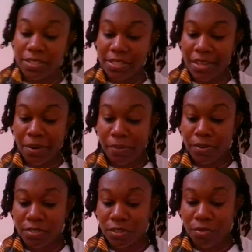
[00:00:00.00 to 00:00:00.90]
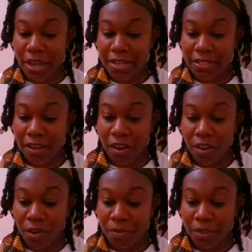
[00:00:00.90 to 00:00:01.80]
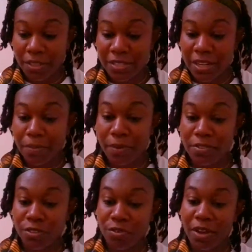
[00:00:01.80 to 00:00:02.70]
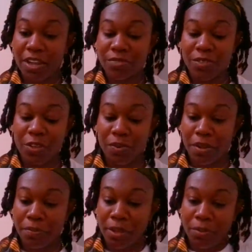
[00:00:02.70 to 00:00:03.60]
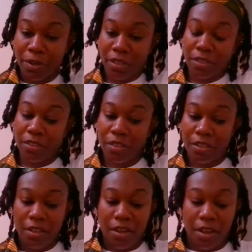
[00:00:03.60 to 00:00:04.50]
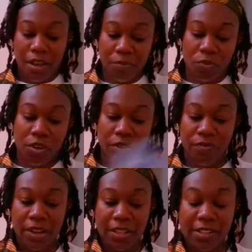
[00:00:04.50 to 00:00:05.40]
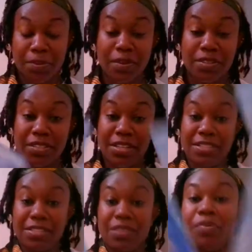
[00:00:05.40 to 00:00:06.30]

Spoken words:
this is not a person you guys get along with. It's not a person you guys really want to be with. You don't even feel like this person is